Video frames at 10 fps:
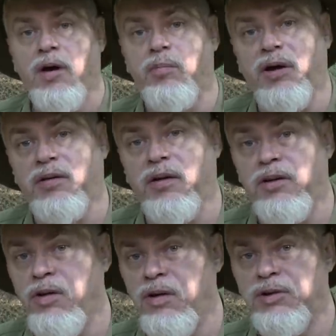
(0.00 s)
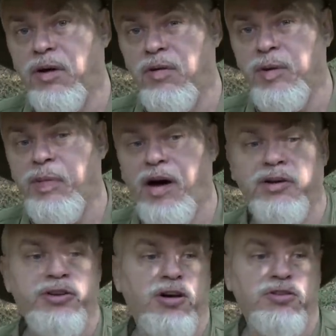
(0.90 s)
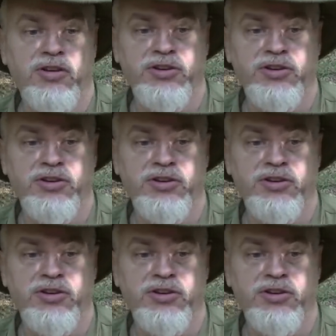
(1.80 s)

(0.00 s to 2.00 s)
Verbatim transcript: But the U.S. Army ponchos and the